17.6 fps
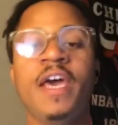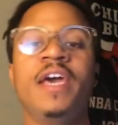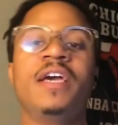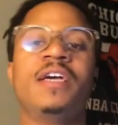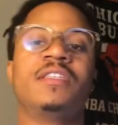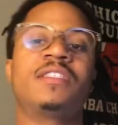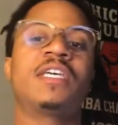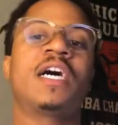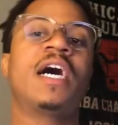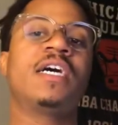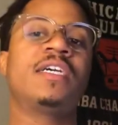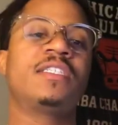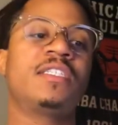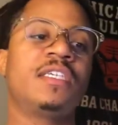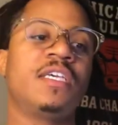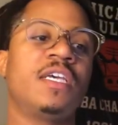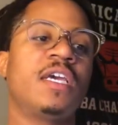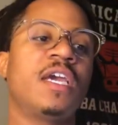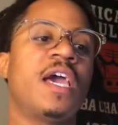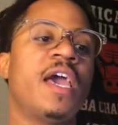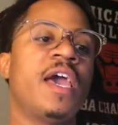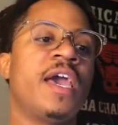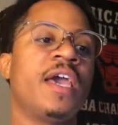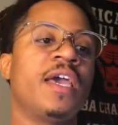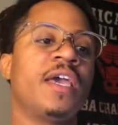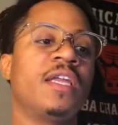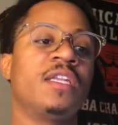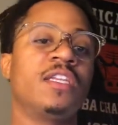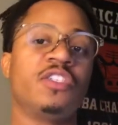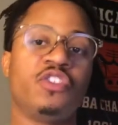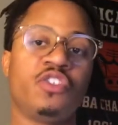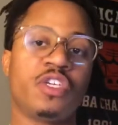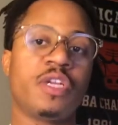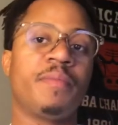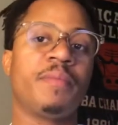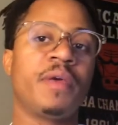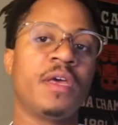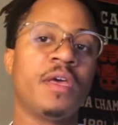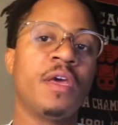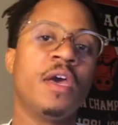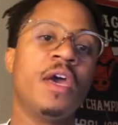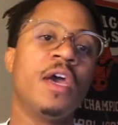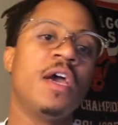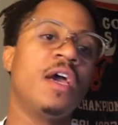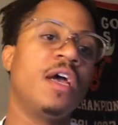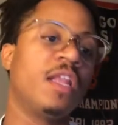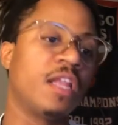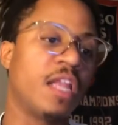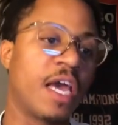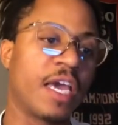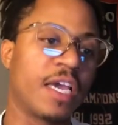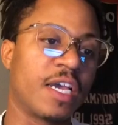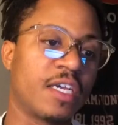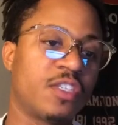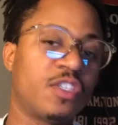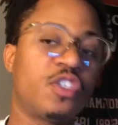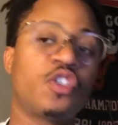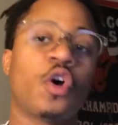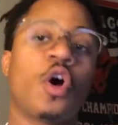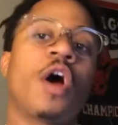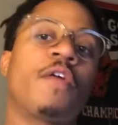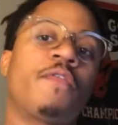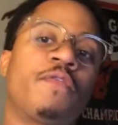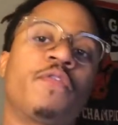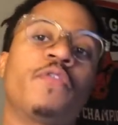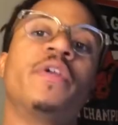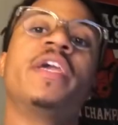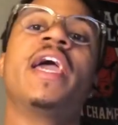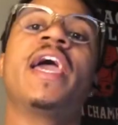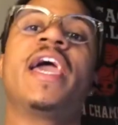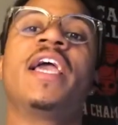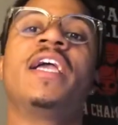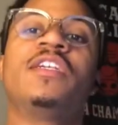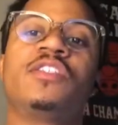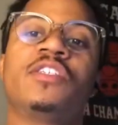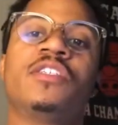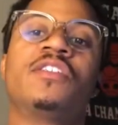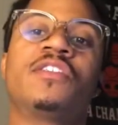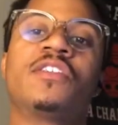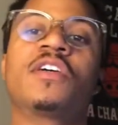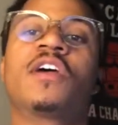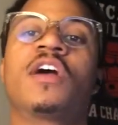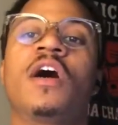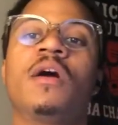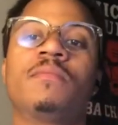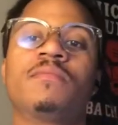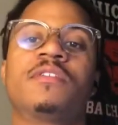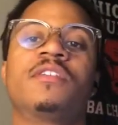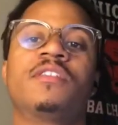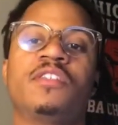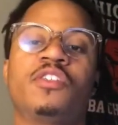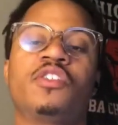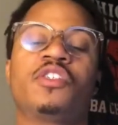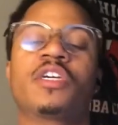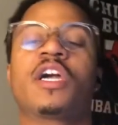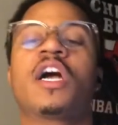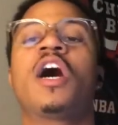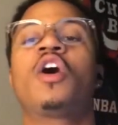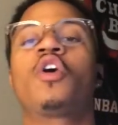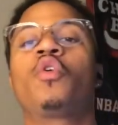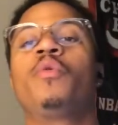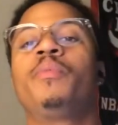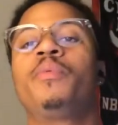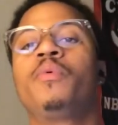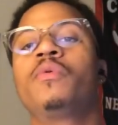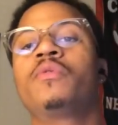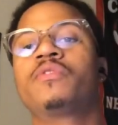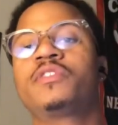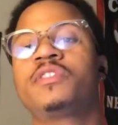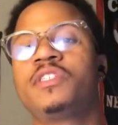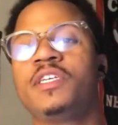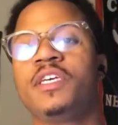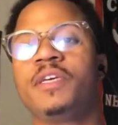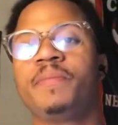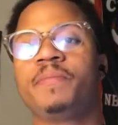enticing a legitimate, like, star free agent to come to this Chicago Bulls team.